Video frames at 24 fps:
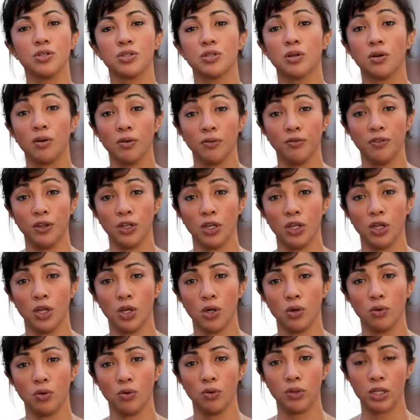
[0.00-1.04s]
or a
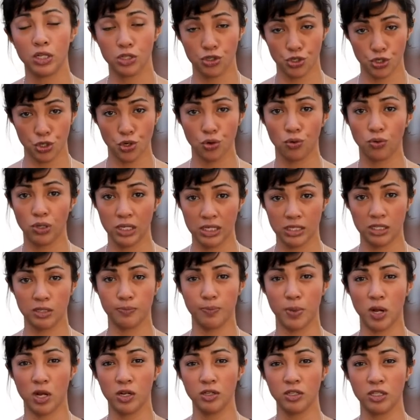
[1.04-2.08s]
video that show these
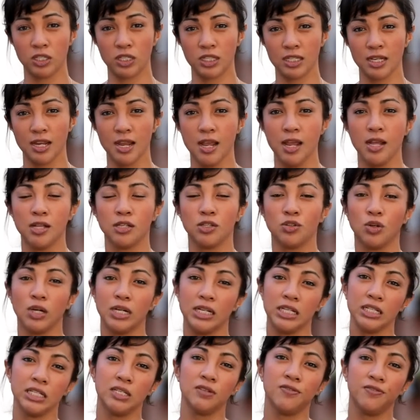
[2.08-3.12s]
spots, to
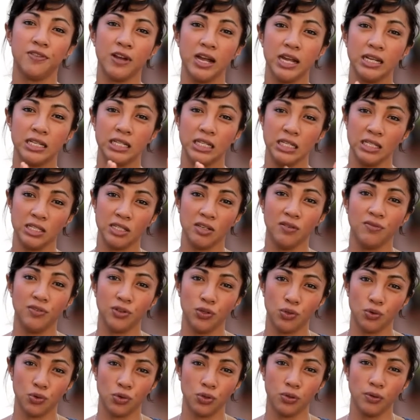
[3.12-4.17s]
identify the
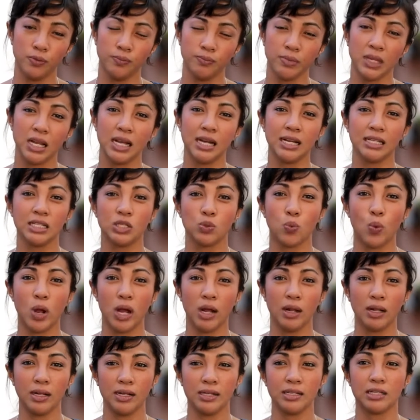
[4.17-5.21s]
individual, as
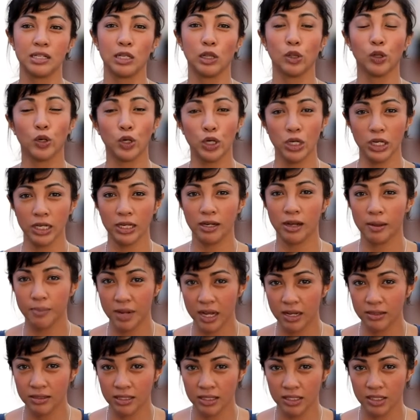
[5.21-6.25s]
well as learning
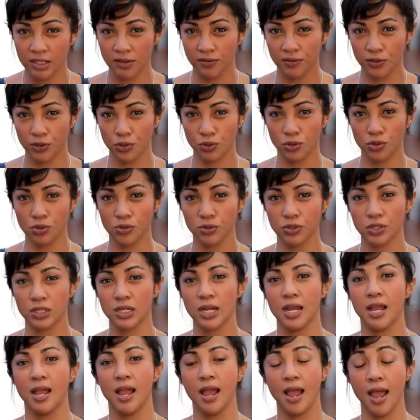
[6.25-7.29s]
about the individuals,
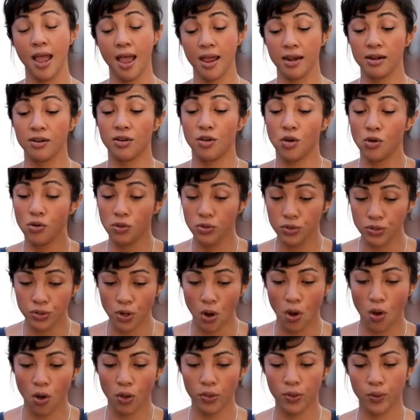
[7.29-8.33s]
and goes
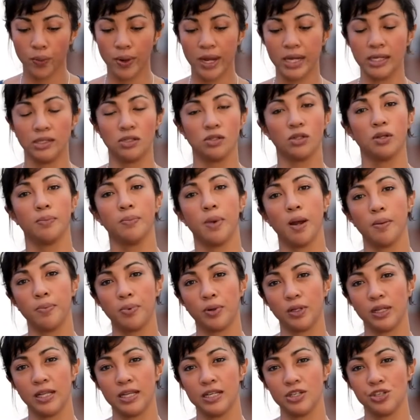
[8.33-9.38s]
all the way to the
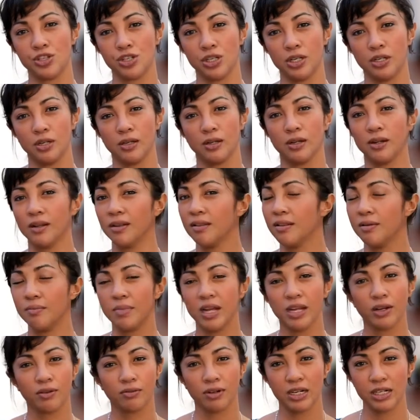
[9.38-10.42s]
population, the
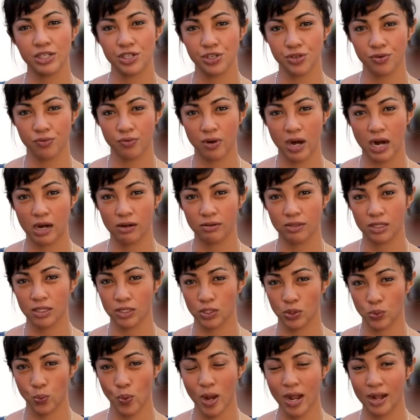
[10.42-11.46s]
migration route
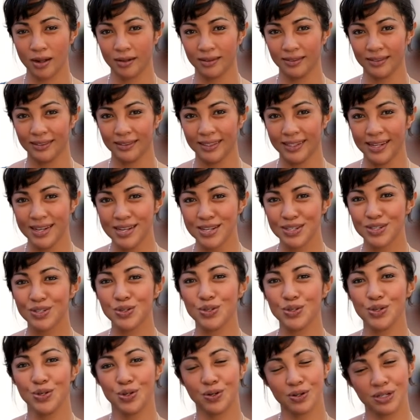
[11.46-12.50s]
as well. So
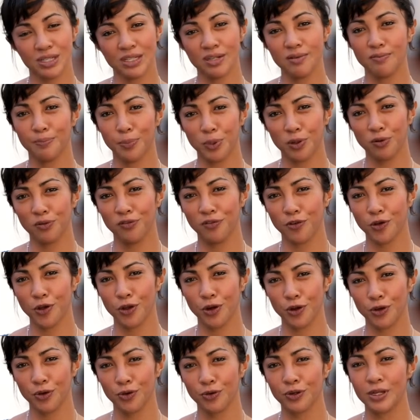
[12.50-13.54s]
your simple
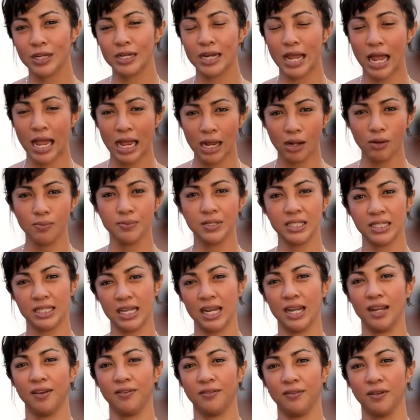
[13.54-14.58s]
photo can help
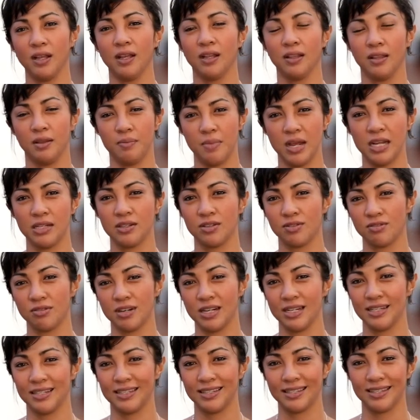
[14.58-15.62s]
save the manta
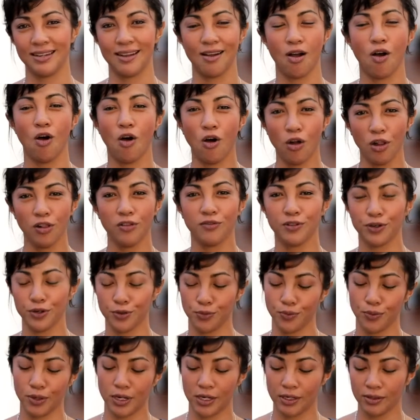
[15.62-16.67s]
rays all over the
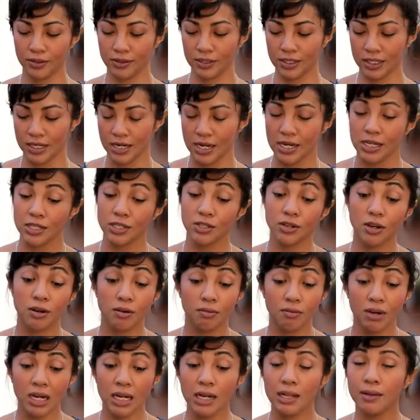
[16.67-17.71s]
world. So I
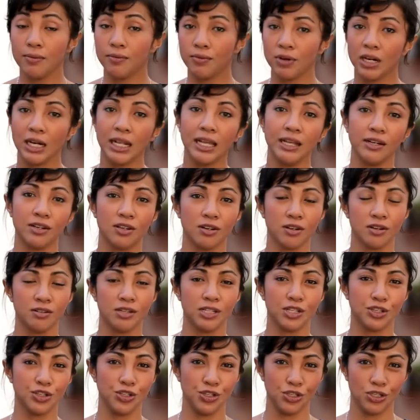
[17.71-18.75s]
really
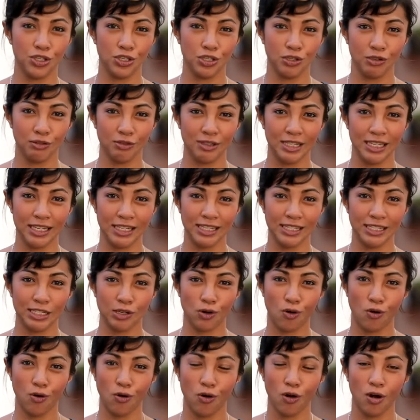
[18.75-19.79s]
encourage you to do this,
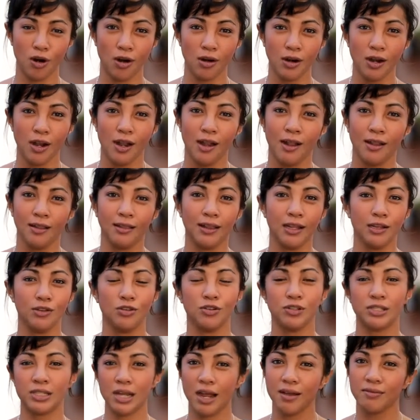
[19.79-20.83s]
or let your
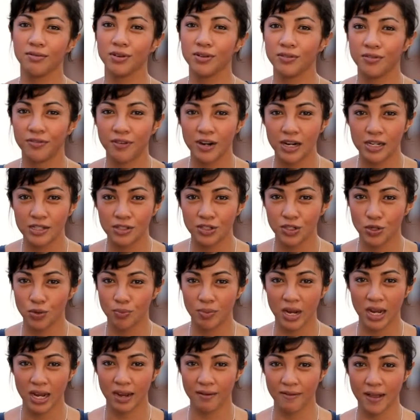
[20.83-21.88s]
diver friends who
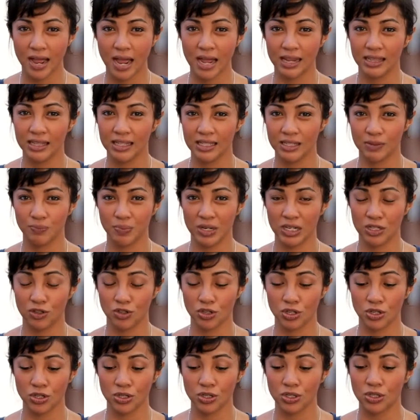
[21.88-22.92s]
might have had these
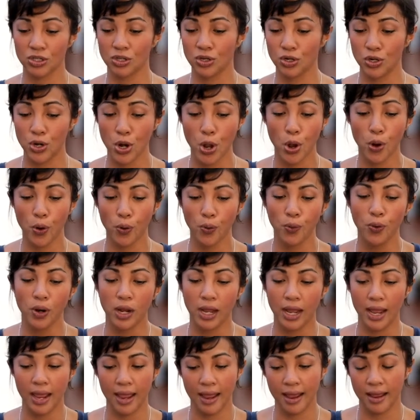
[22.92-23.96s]
pictures know
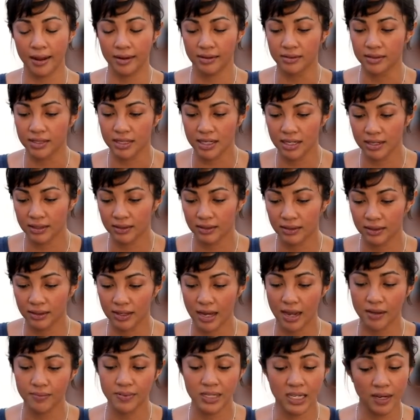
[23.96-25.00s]
and
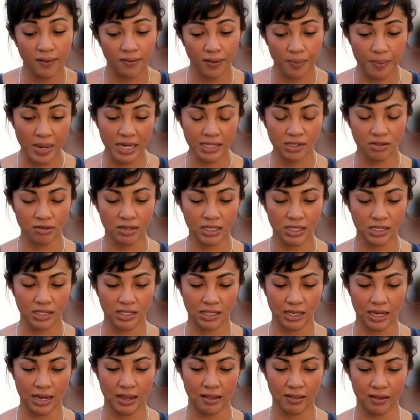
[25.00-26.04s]
help save the manta rays
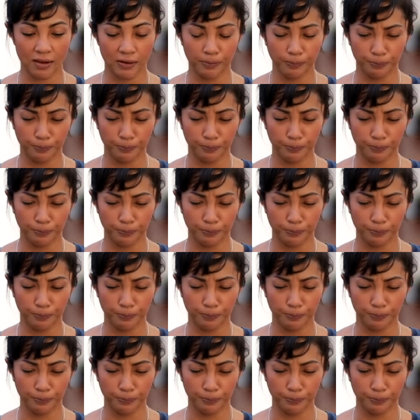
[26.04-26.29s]
together.